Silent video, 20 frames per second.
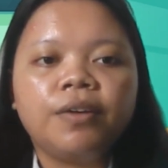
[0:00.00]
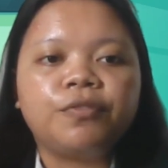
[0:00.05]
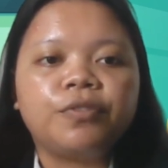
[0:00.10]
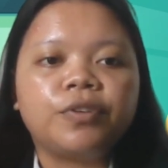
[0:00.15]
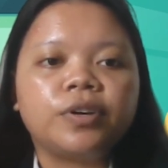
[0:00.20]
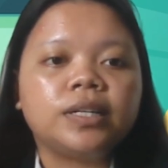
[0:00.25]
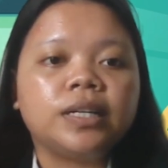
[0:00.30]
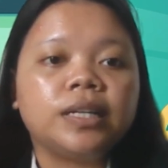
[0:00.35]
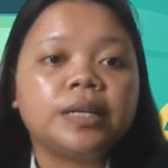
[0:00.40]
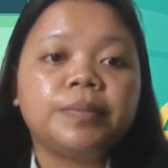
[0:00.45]

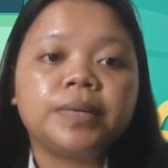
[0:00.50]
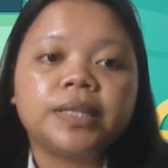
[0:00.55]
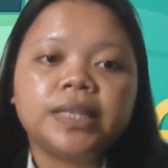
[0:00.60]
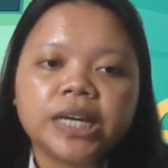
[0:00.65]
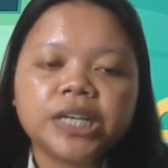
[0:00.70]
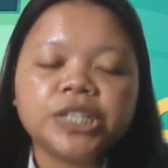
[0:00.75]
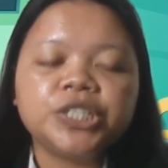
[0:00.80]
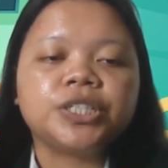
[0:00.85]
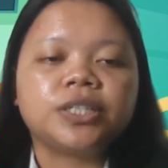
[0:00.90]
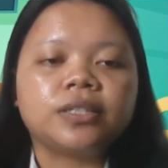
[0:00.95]
For the
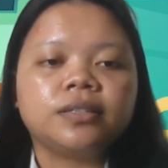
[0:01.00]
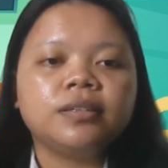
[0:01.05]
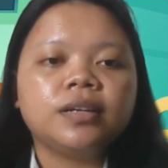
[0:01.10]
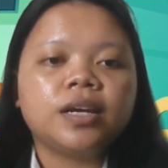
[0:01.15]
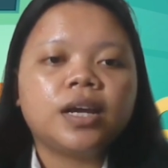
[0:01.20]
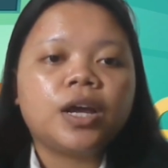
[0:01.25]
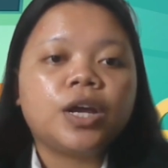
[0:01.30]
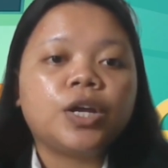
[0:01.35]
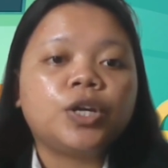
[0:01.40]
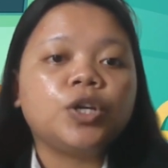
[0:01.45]
limitation,
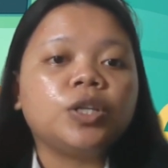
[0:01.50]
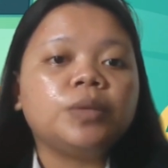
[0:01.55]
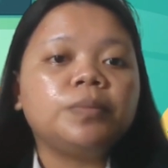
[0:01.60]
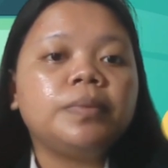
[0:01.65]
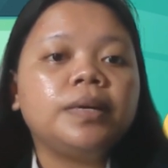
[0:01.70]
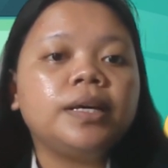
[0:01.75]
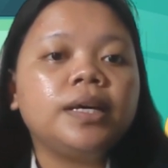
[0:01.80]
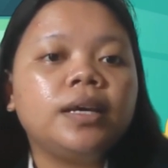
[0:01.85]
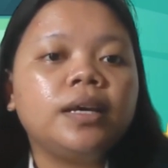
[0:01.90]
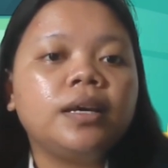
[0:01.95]
not
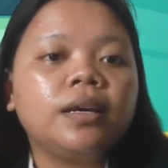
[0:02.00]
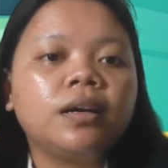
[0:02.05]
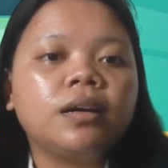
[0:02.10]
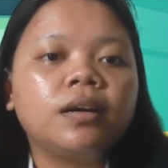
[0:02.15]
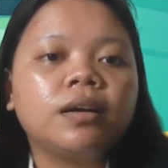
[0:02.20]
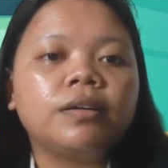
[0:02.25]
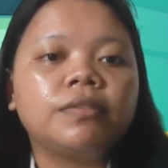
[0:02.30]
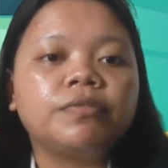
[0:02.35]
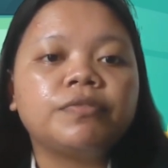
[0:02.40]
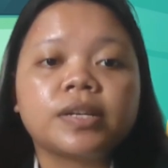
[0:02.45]
be
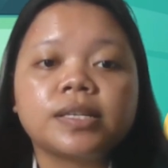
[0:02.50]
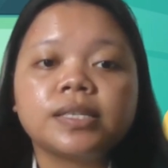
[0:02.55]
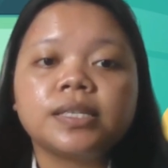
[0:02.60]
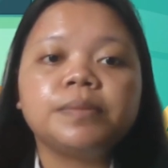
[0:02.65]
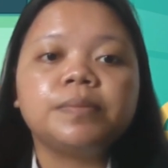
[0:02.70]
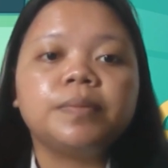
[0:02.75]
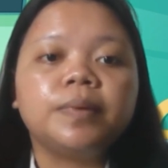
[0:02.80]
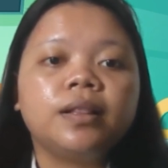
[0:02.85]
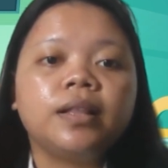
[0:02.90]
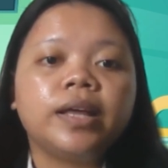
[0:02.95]

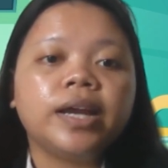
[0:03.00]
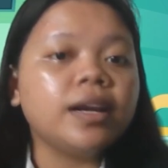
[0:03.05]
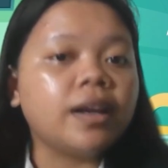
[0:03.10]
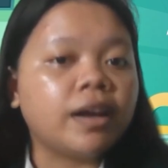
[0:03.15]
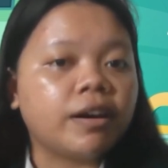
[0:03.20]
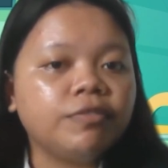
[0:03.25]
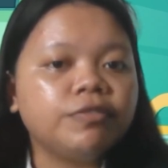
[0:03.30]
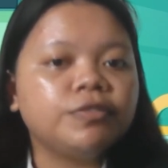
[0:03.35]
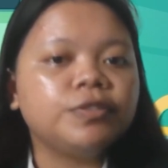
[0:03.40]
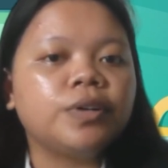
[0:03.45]
flexible
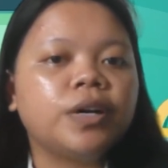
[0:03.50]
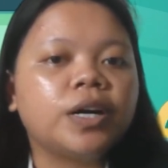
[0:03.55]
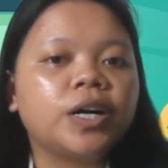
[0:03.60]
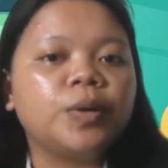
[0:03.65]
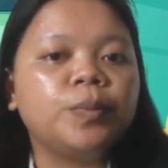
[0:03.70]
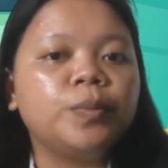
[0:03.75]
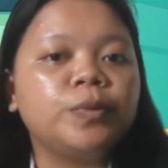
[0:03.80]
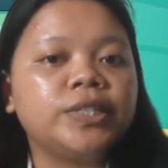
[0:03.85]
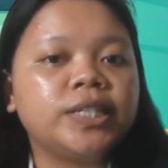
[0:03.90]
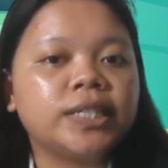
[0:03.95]
enough to
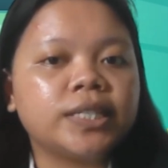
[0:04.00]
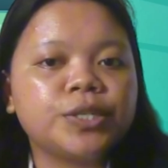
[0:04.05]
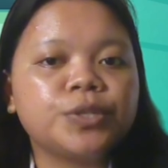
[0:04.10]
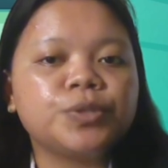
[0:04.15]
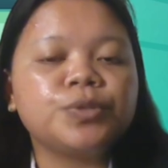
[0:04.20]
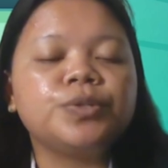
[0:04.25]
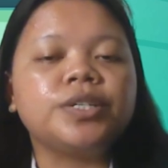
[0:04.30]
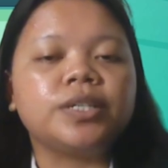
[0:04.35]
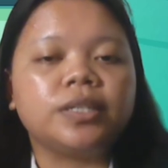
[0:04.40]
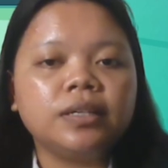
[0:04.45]
accommodate
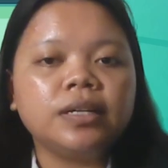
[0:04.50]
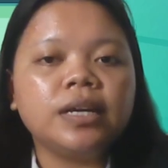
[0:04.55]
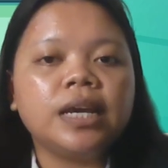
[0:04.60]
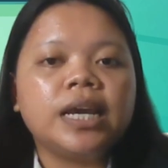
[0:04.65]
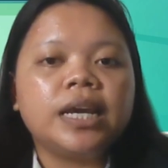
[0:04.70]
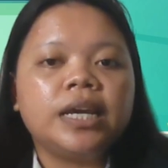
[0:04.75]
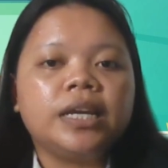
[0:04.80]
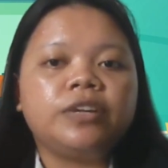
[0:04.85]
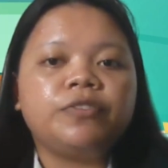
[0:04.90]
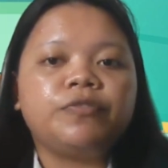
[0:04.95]
students'
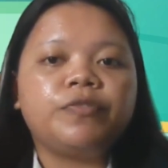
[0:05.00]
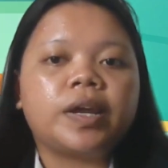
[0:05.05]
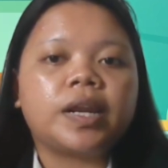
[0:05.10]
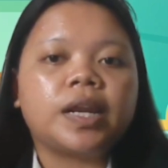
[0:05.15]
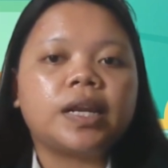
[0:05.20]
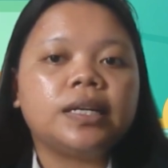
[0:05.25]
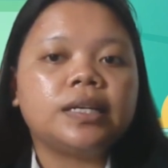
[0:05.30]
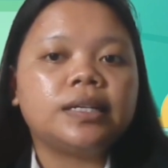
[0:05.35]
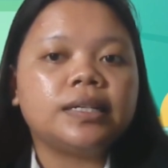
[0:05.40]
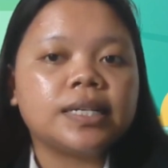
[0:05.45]

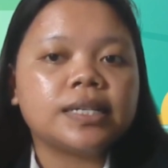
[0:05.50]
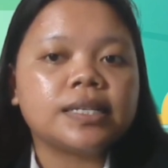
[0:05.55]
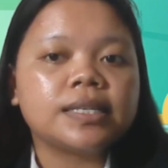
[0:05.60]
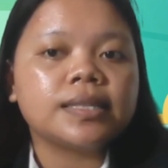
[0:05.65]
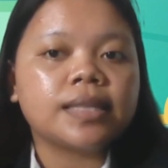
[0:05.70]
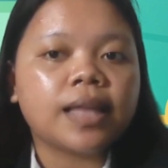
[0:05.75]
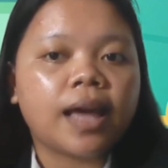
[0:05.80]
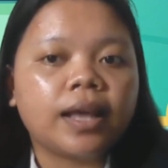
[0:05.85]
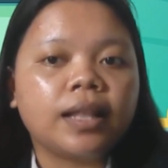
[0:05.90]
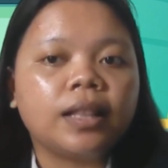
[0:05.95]
different learning
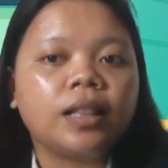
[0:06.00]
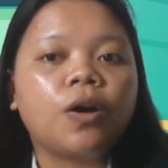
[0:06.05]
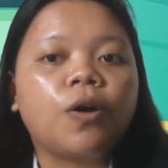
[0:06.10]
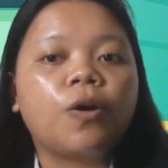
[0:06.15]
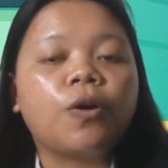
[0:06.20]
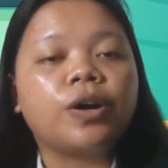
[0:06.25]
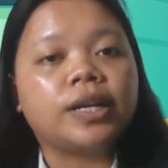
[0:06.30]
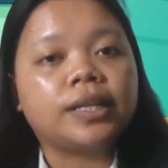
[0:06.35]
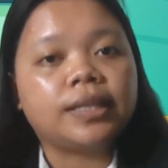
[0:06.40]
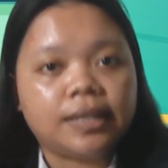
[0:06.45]
style
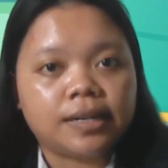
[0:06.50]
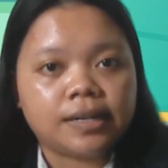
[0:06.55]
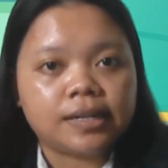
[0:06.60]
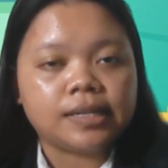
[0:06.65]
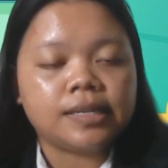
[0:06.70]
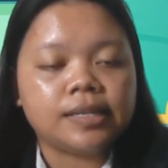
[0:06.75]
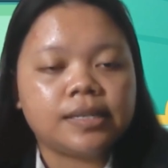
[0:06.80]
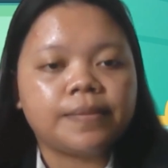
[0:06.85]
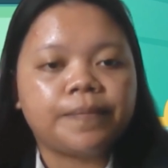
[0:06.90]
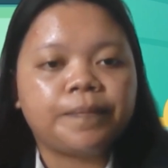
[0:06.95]
or
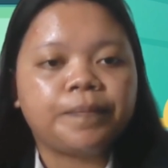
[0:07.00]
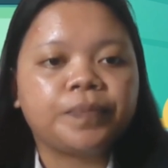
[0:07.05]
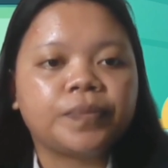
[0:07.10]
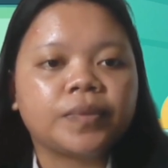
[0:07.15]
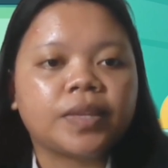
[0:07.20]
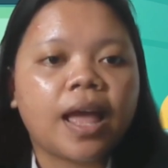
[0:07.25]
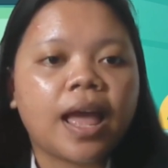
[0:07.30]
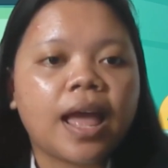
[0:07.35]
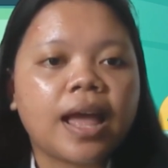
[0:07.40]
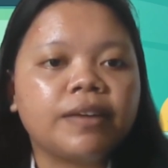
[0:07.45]
interests.
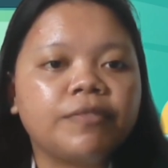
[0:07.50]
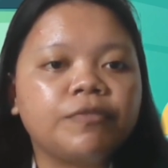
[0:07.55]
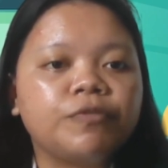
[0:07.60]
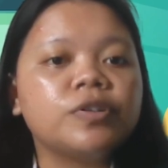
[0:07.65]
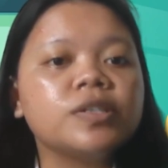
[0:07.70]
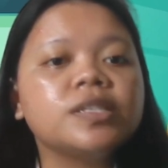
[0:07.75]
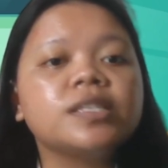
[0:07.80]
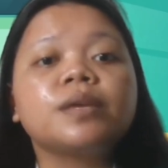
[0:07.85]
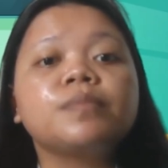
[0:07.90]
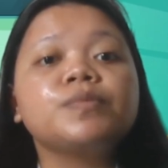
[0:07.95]
And
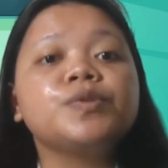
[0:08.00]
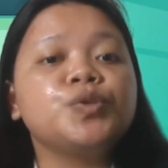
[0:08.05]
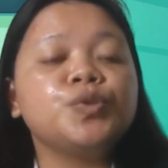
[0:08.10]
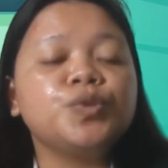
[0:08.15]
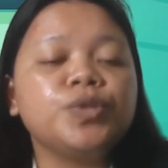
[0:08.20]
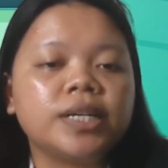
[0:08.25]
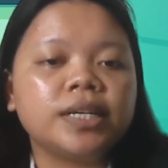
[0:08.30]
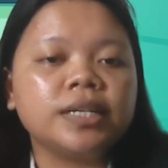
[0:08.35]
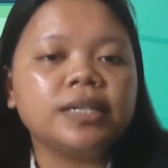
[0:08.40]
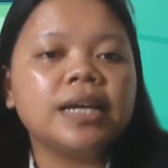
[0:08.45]
for some
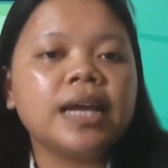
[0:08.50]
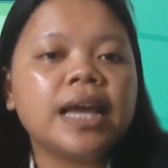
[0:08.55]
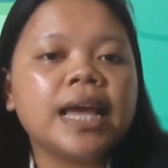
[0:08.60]
students,